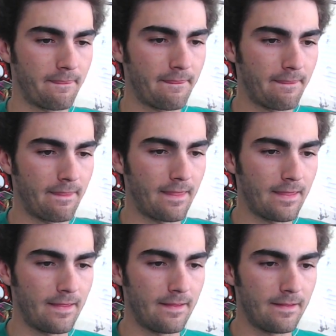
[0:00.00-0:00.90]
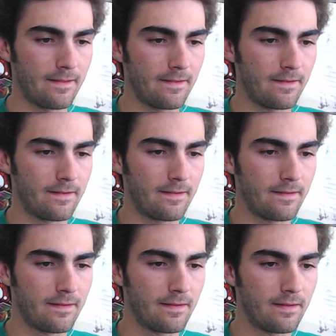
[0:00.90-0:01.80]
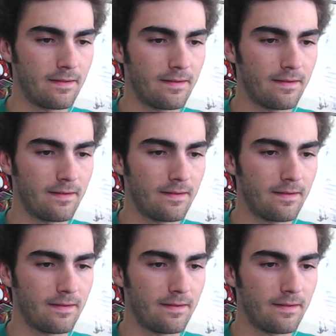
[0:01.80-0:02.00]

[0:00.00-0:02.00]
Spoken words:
Nobody speaks.